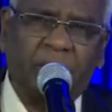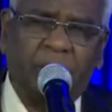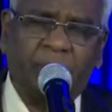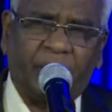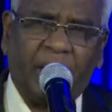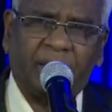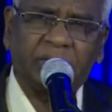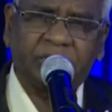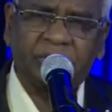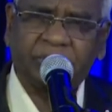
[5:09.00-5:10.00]
and the
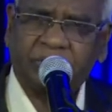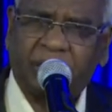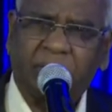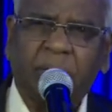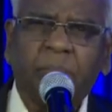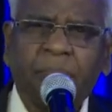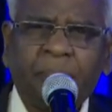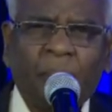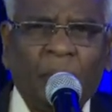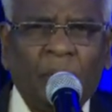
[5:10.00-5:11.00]
Pharisees and,
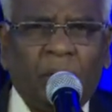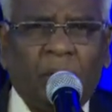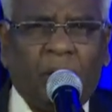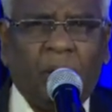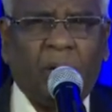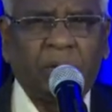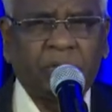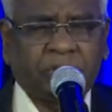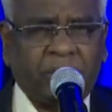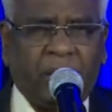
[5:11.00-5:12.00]
uh, and
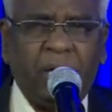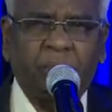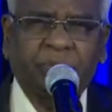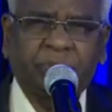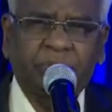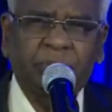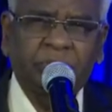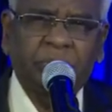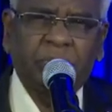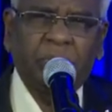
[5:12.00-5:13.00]
the scribes,
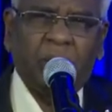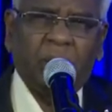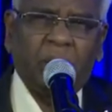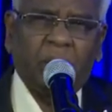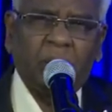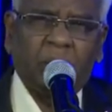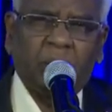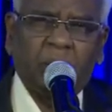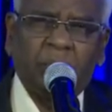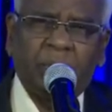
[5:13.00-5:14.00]

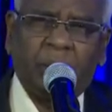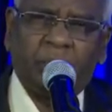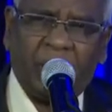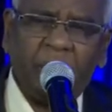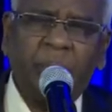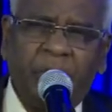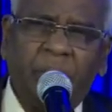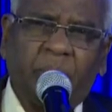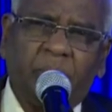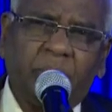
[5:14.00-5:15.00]
they blame
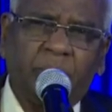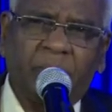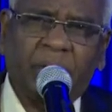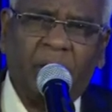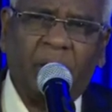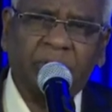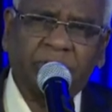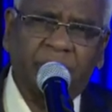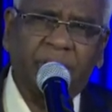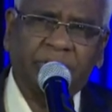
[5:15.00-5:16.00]
him
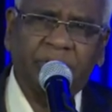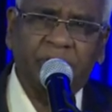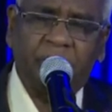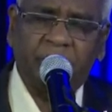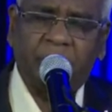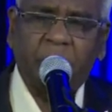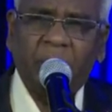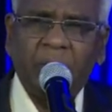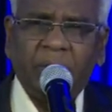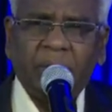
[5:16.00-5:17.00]
because he is, he,
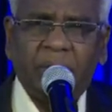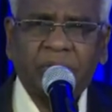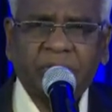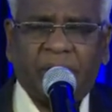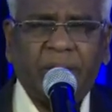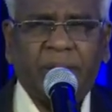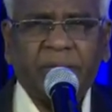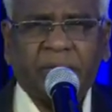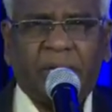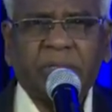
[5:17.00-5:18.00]
he is
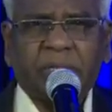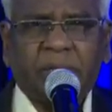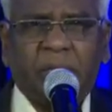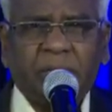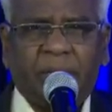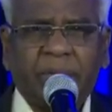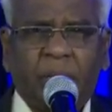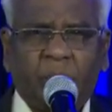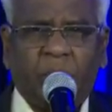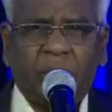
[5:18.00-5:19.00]
telling that, uh, that
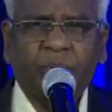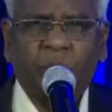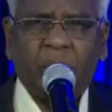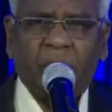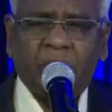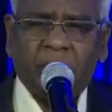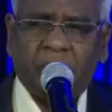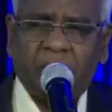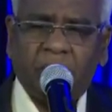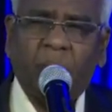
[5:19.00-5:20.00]
he, was, uh,
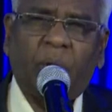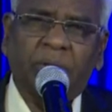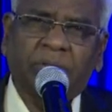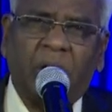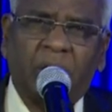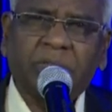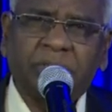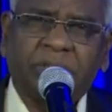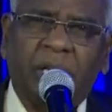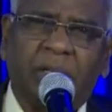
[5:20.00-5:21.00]
he, he was
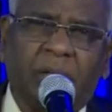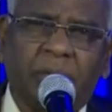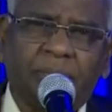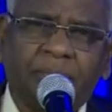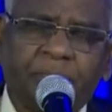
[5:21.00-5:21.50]
God's son.